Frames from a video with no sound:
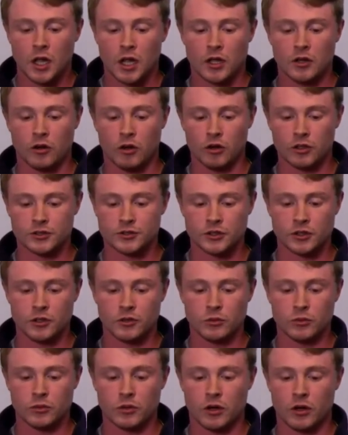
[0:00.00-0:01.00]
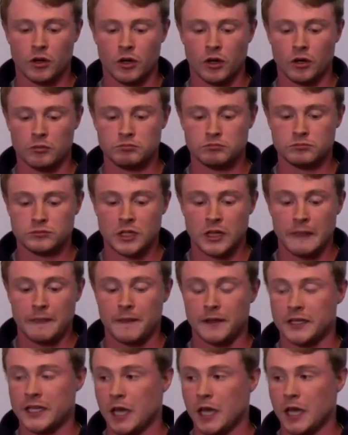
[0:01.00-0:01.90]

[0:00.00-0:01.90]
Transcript: And also, the